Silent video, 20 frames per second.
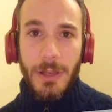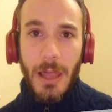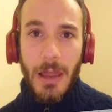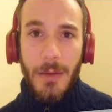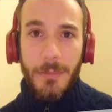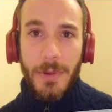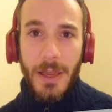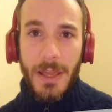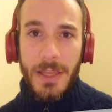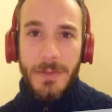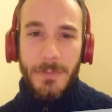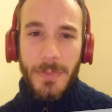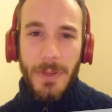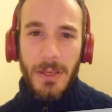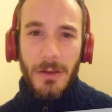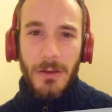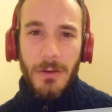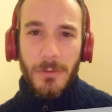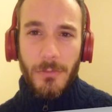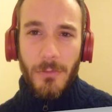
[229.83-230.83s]
Lab has
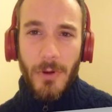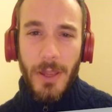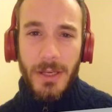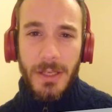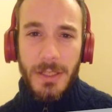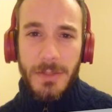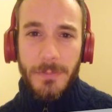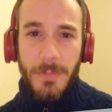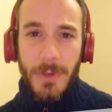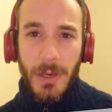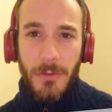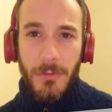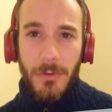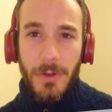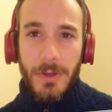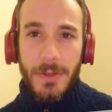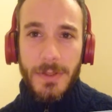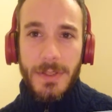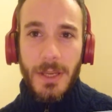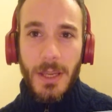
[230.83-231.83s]
been a great
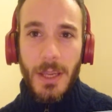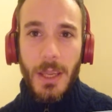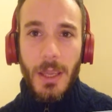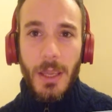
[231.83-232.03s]
experience